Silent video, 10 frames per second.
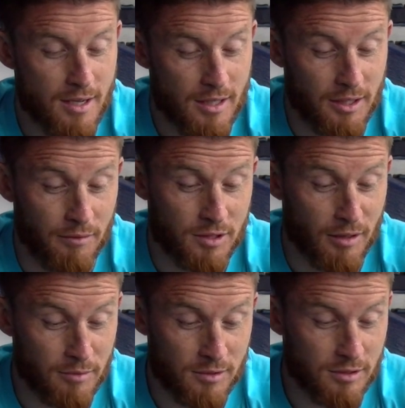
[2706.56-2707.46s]
Stephen
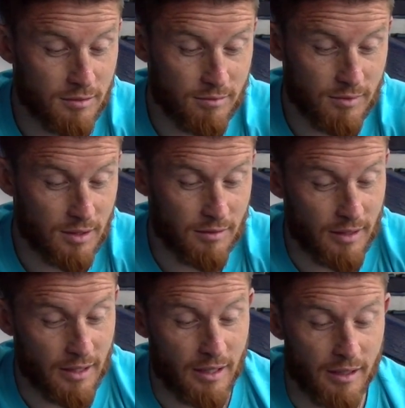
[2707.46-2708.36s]
Sims,
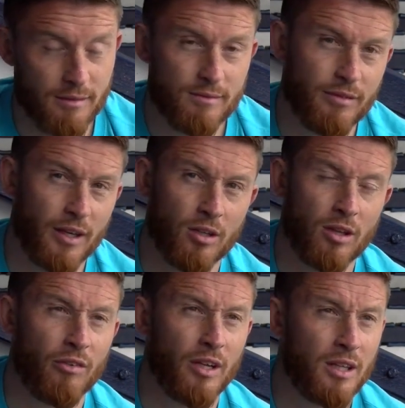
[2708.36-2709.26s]
very
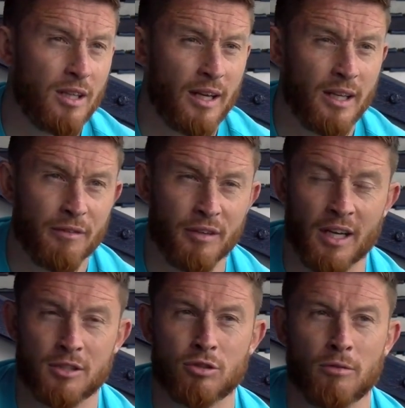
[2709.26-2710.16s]
underrated. I think if you
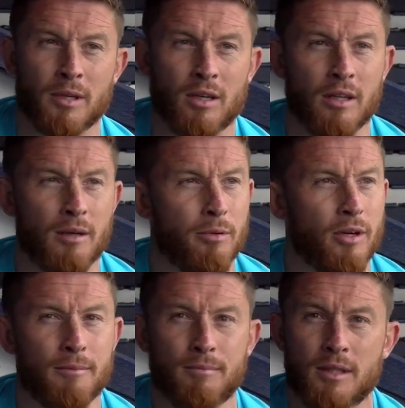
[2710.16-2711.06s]
asked John McGlynn about
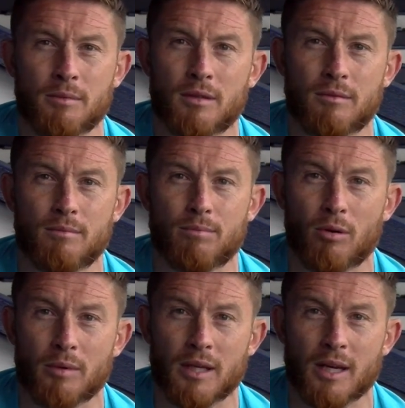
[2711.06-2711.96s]
him, he would
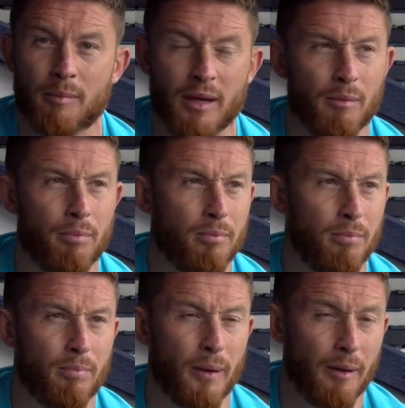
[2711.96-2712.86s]
probably give you a better
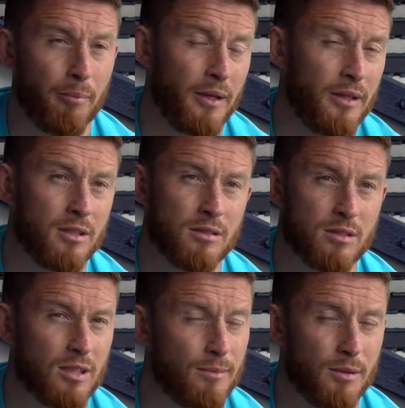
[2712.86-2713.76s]
opinion.
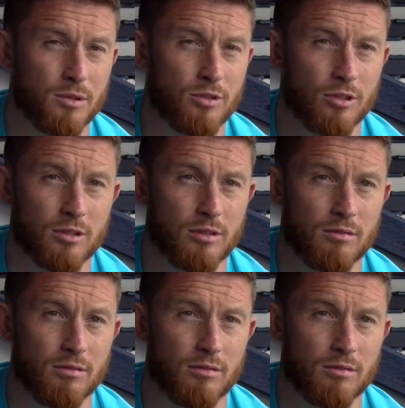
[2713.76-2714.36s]
Simmy was just